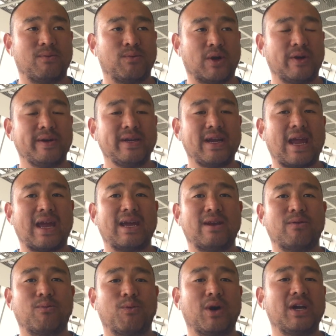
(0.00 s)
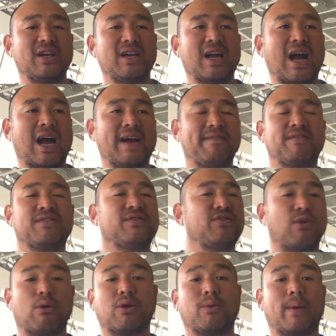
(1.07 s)
wearing and what I've
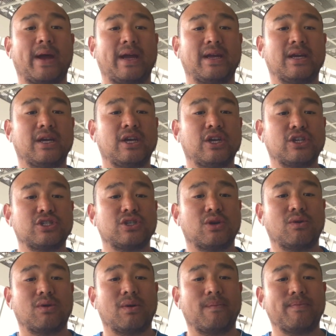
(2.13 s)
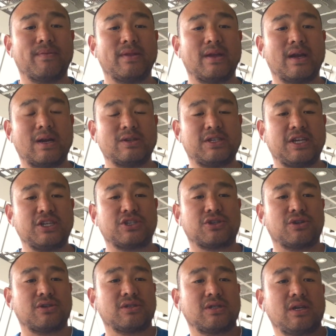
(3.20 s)
thrown away. So
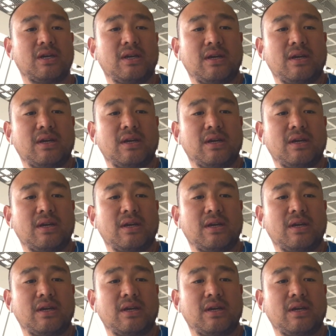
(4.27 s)
t-shirt,